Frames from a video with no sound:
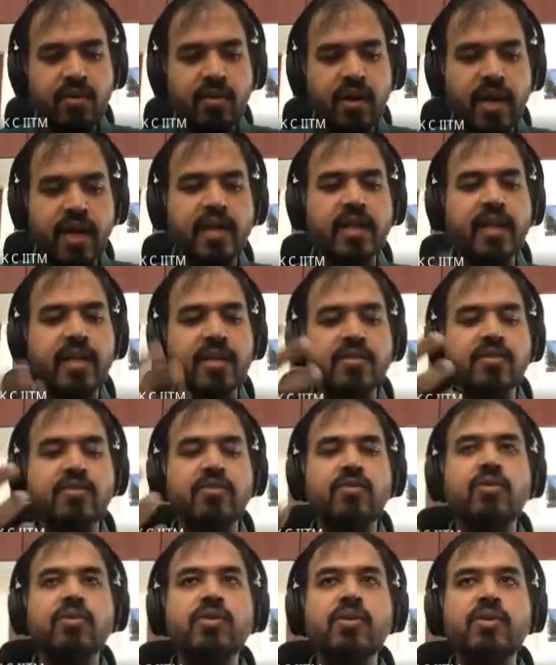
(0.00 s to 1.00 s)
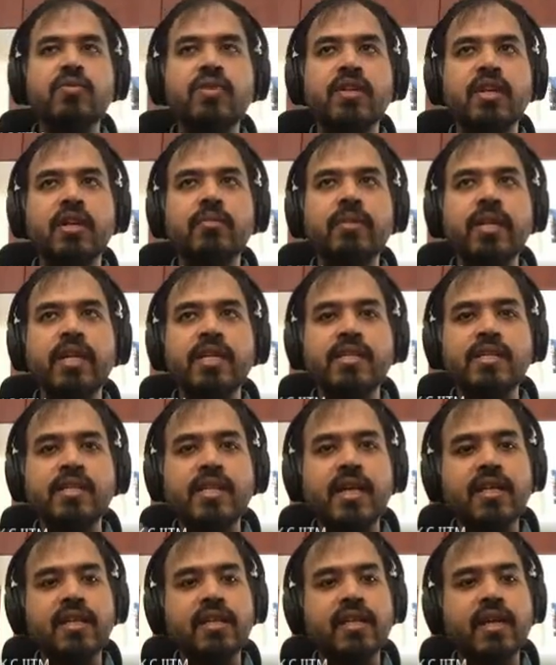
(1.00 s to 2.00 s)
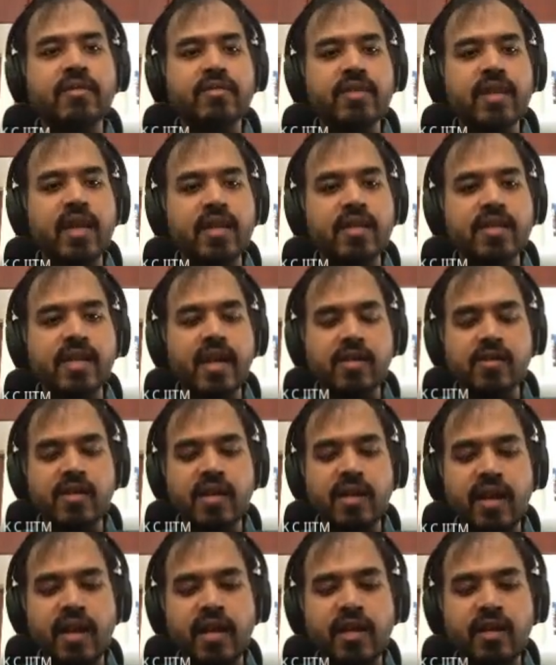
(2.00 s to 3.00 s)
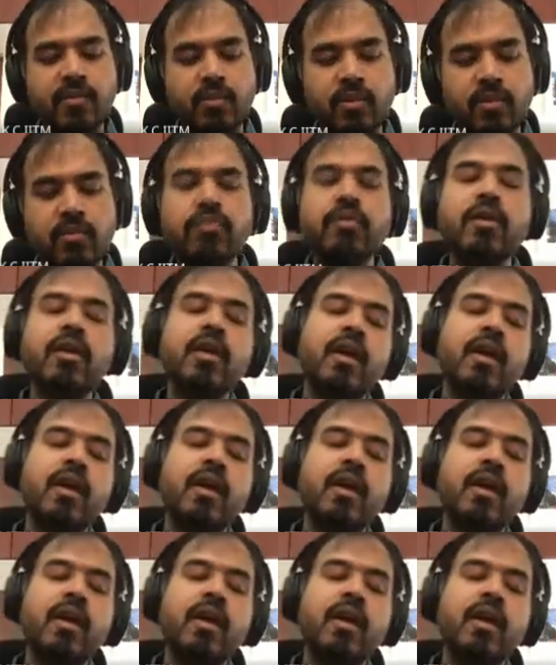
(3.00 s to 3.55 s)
okay, there is this notion of a termination that the F star is actually trying to prove.